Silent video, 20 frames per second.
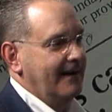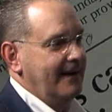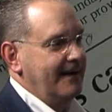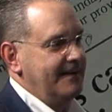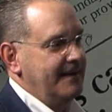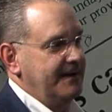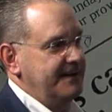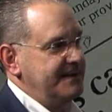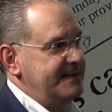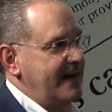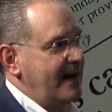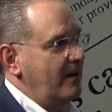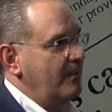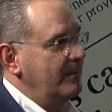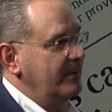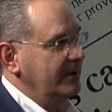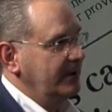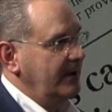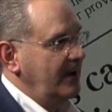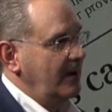And then
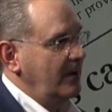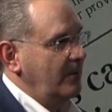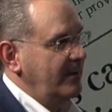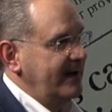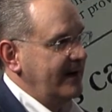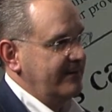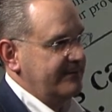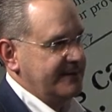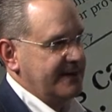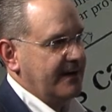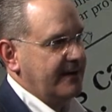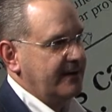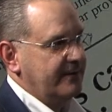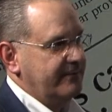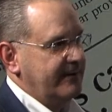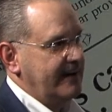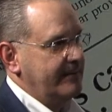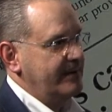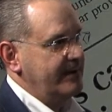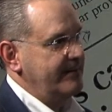down below, we have
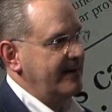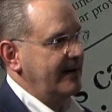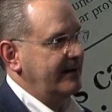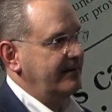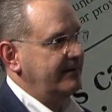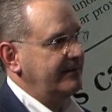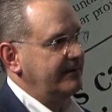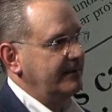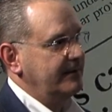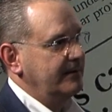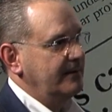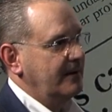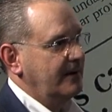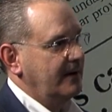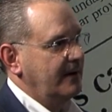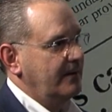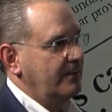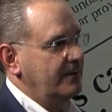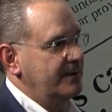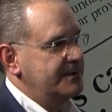Duckett Family Medicine,
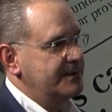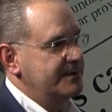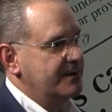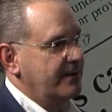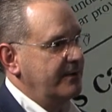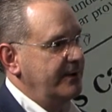which is